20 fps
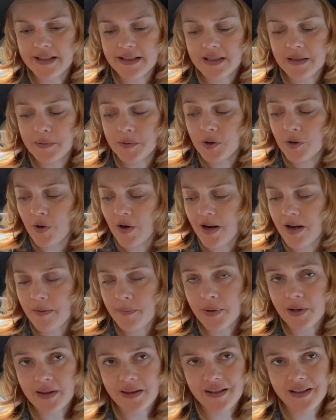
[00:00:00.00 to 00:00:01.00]
subscribe,
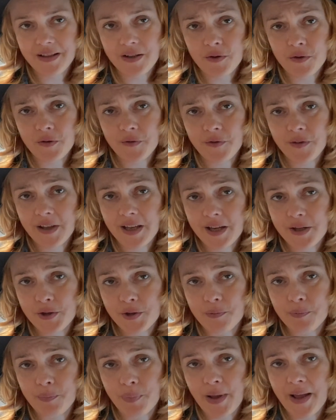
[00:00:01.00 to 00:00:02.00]
hit that
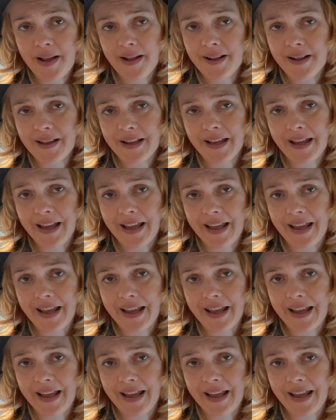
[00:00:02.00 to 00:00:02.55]
notification bell.